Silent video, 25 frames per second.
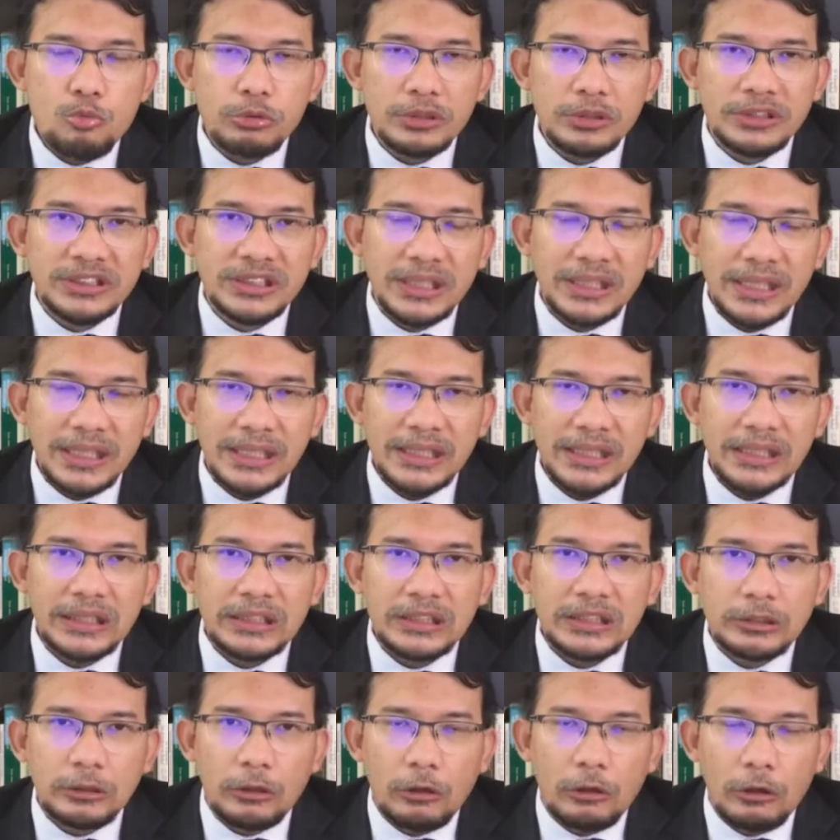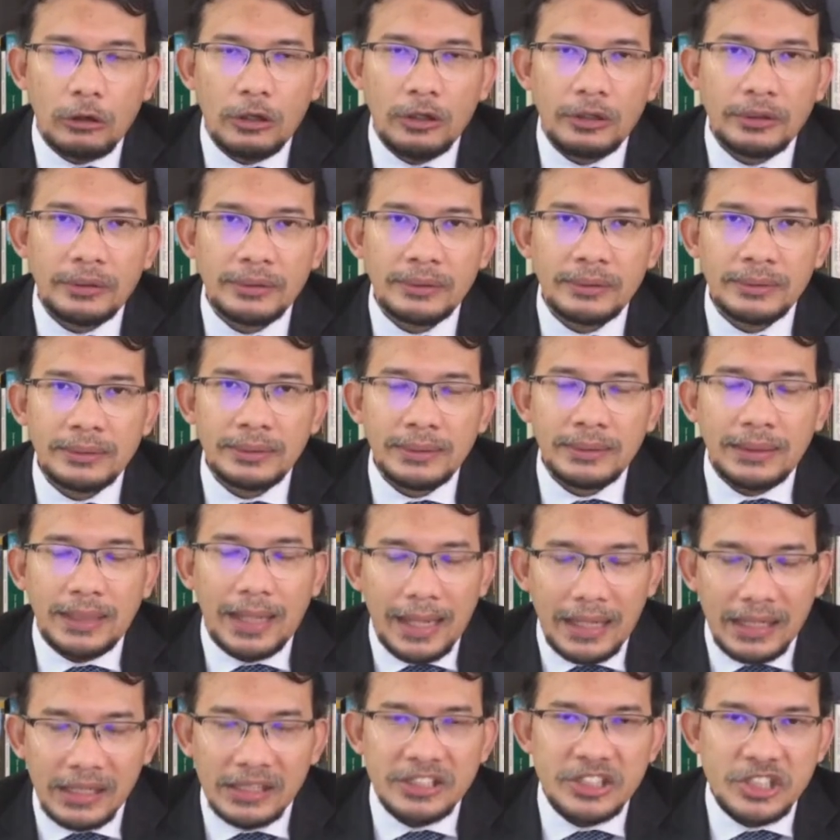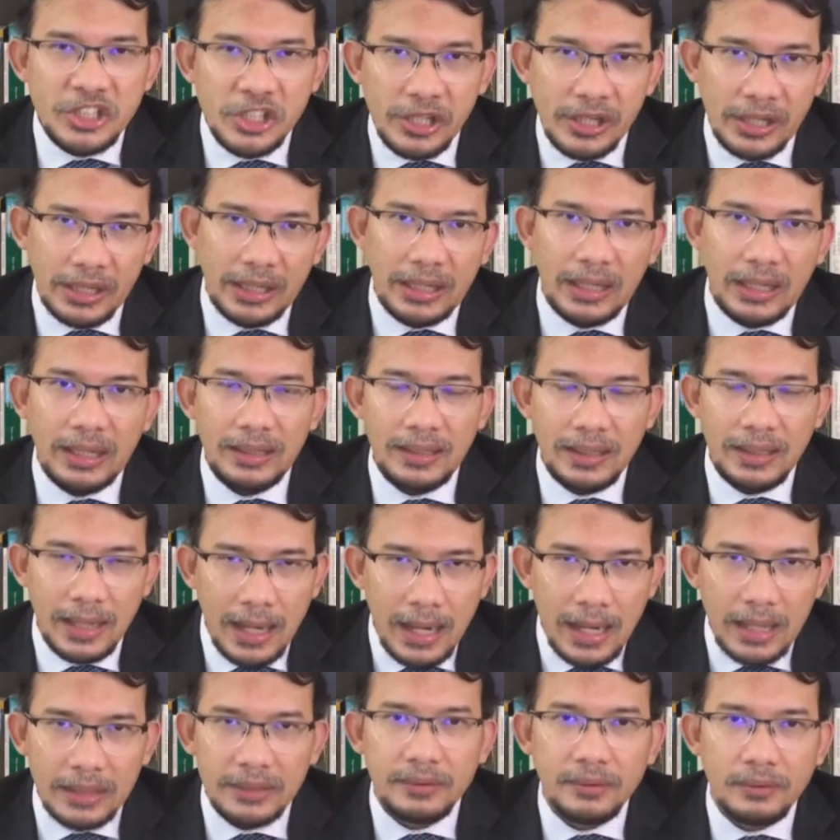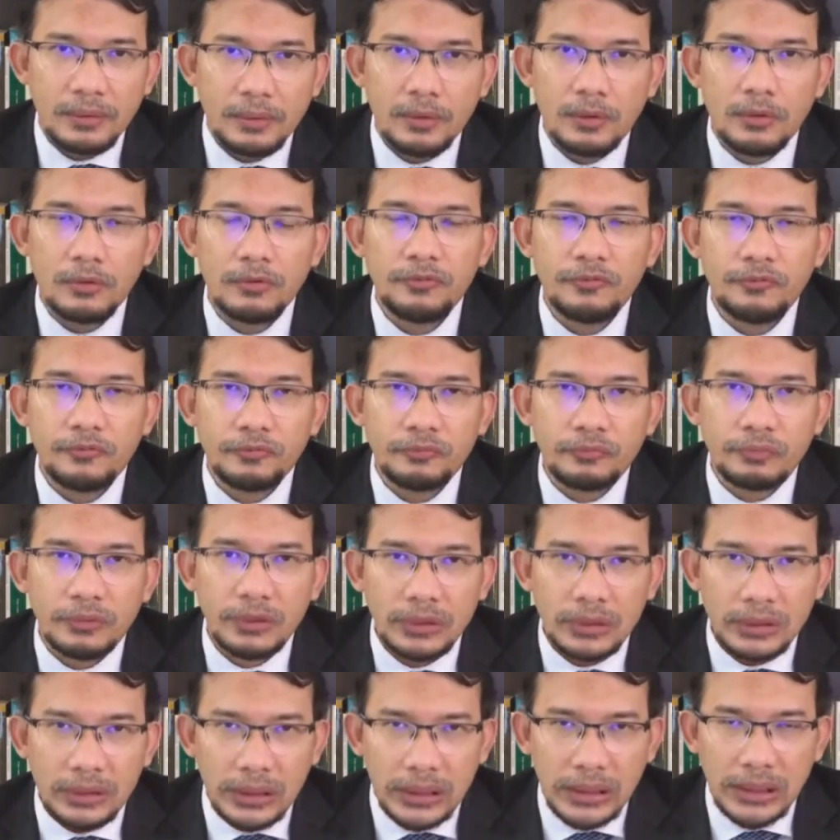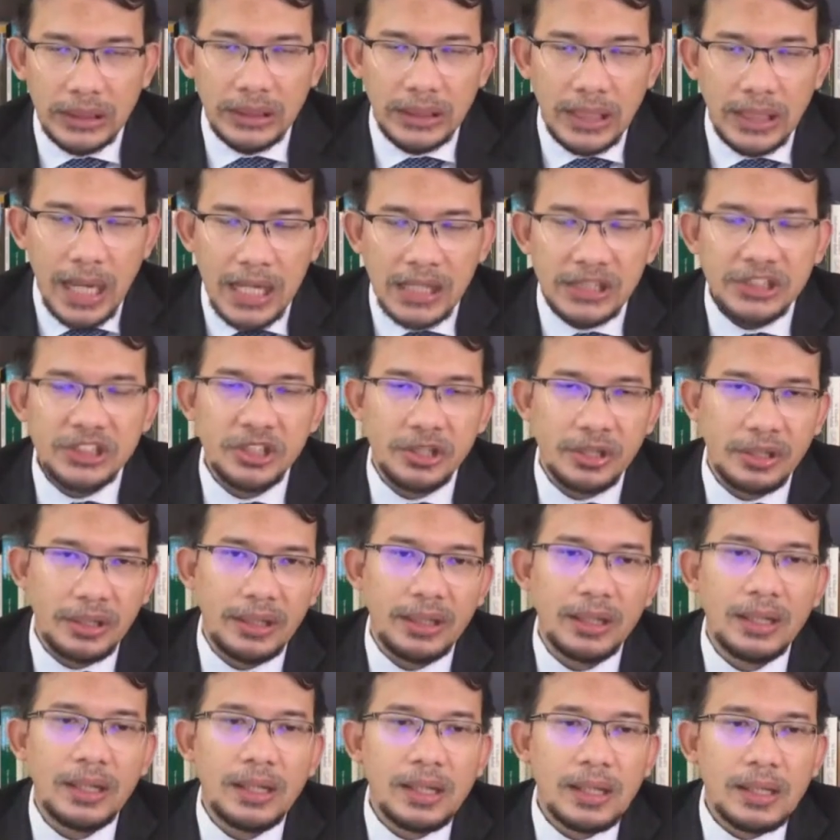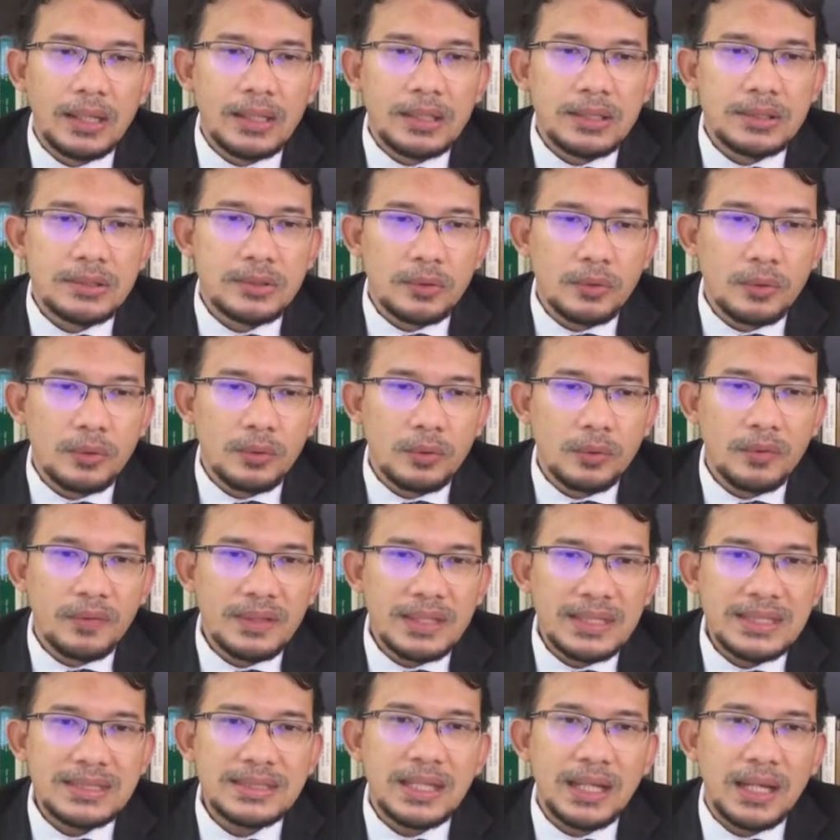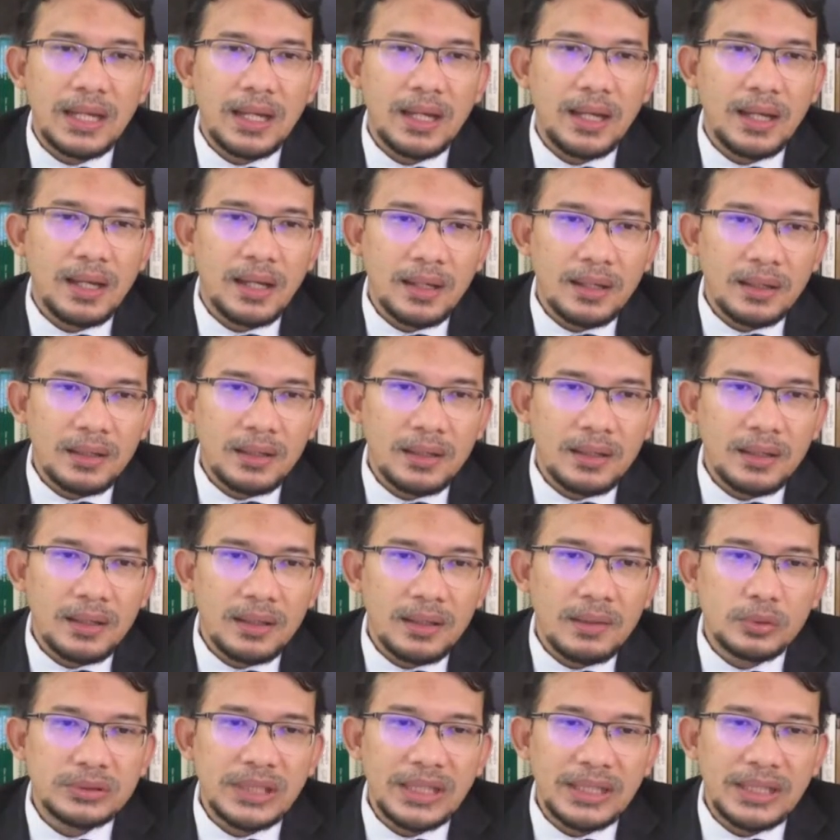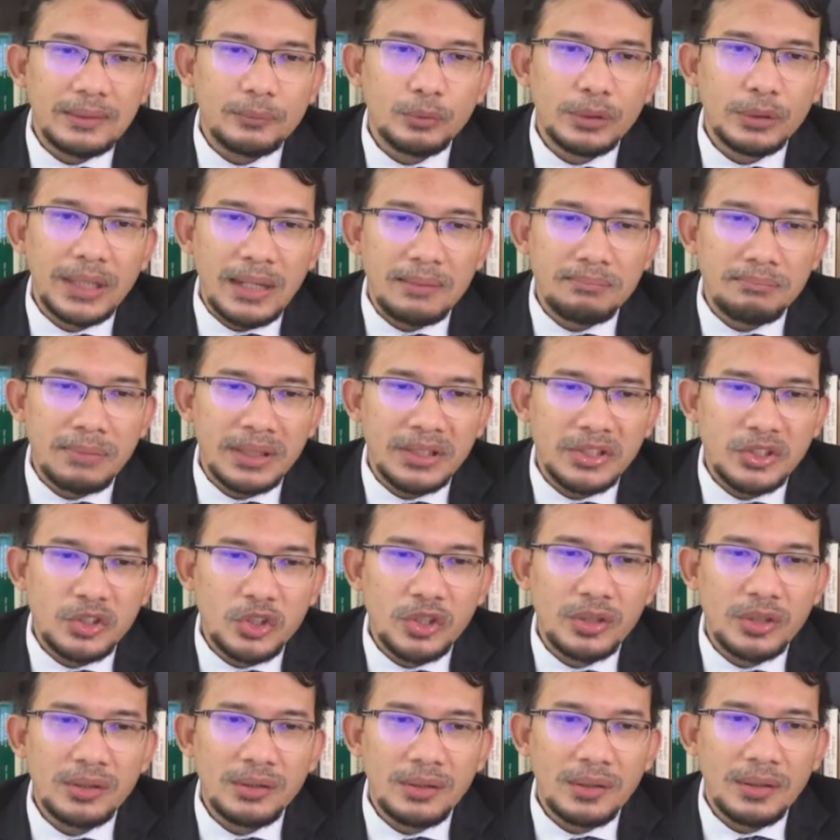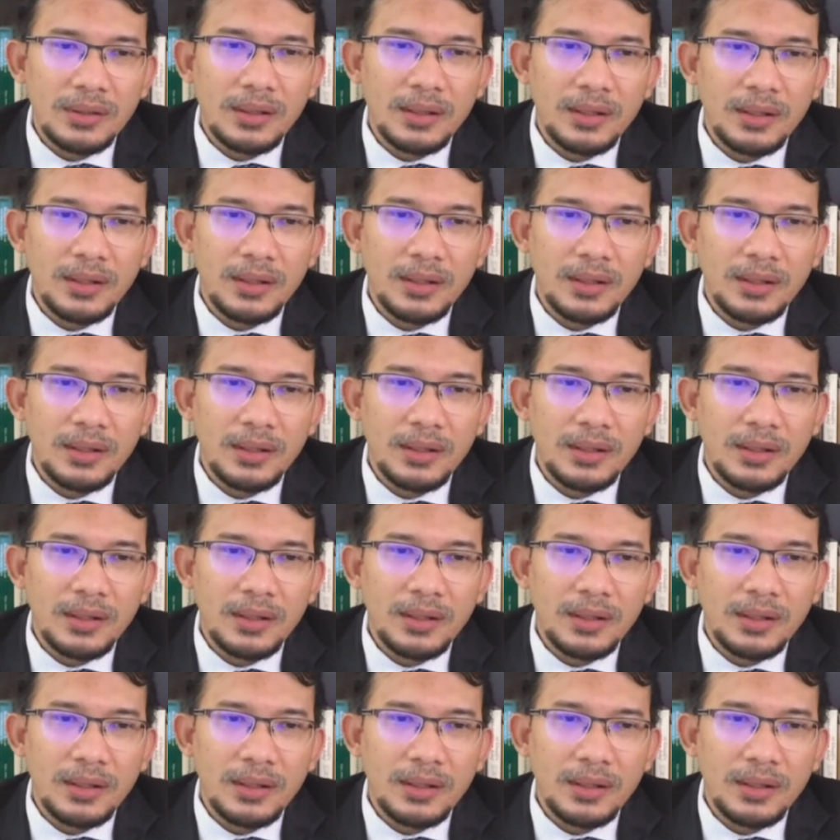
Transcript: which is on archery, the art of archery. So these are the books that we can mention.